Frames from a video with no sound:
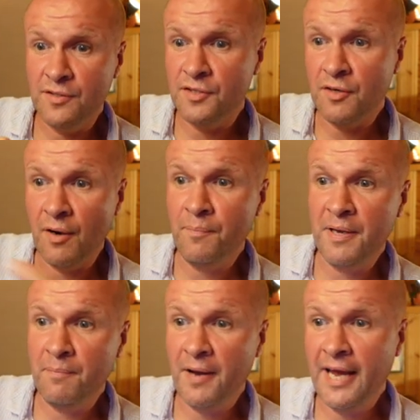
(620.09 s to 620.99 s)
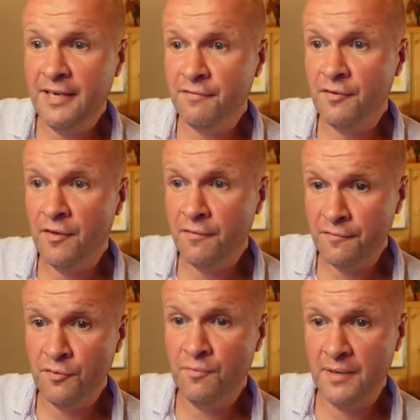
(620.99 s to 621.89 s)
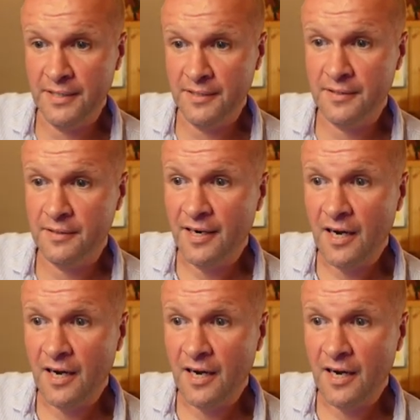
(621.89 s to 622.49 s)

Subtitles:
So I'm being paid for the full month,